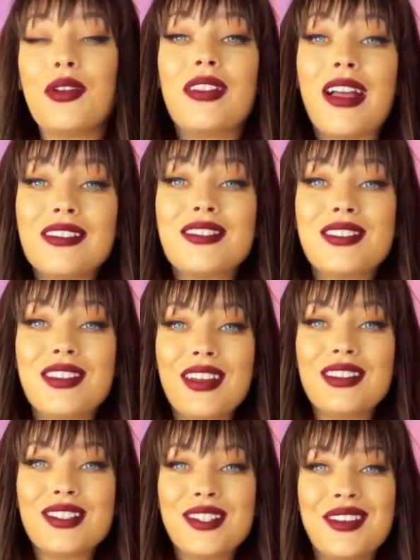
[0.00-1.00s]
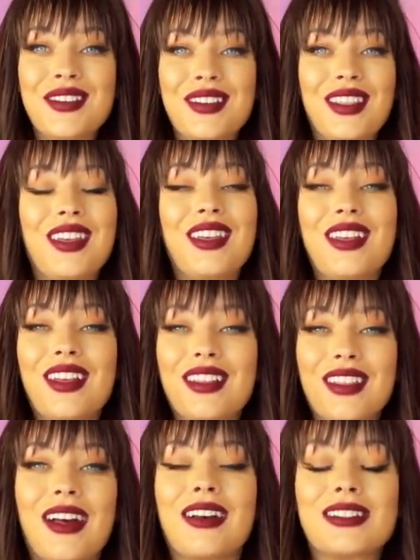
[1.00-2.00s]
let's get to the
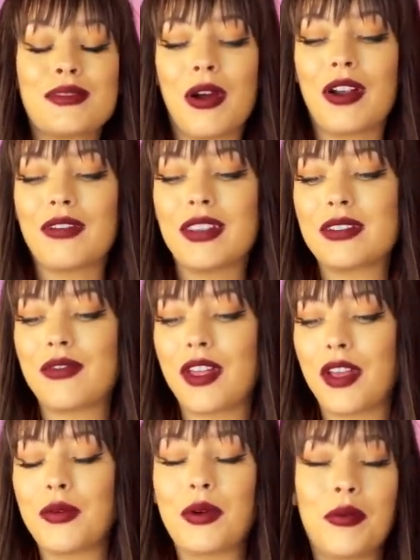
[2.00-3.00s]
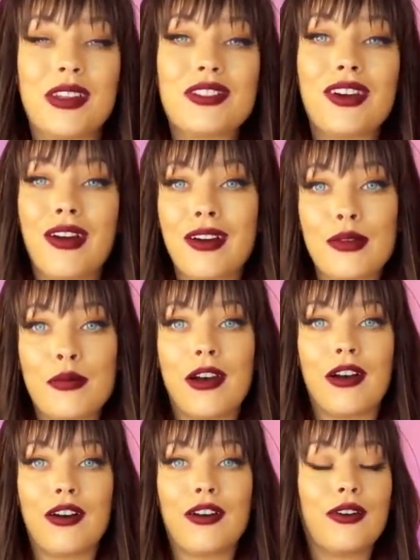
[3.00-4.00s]
last part of this video where we talk
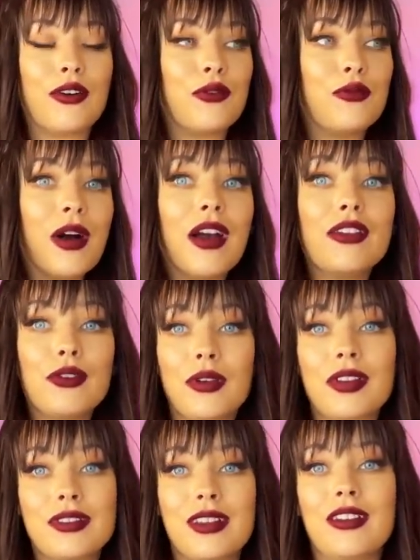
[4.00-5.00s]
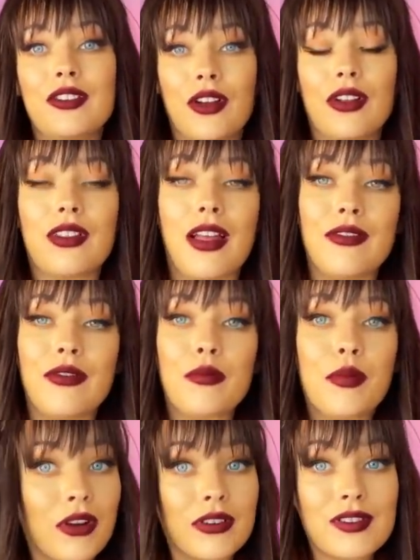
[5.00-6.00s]
about what you could see in your life
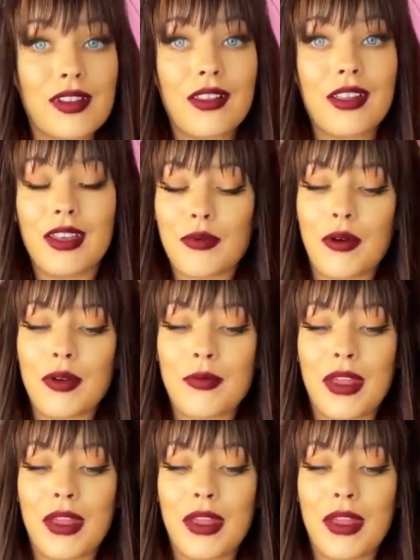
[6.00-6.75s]
personally, what we may